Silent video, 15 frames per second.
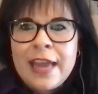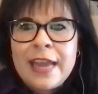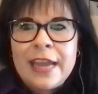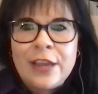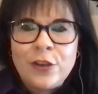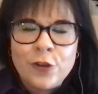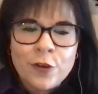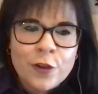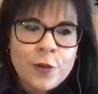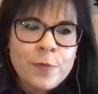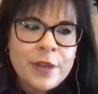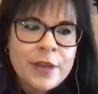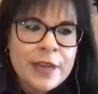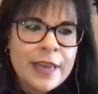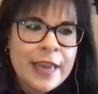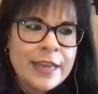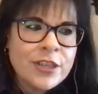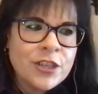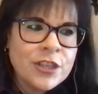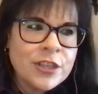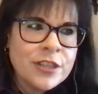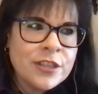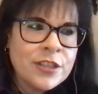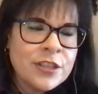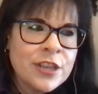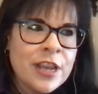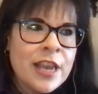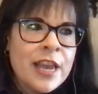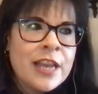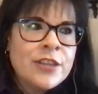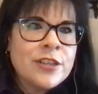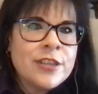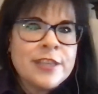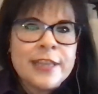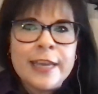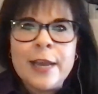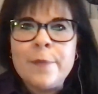in your communications just think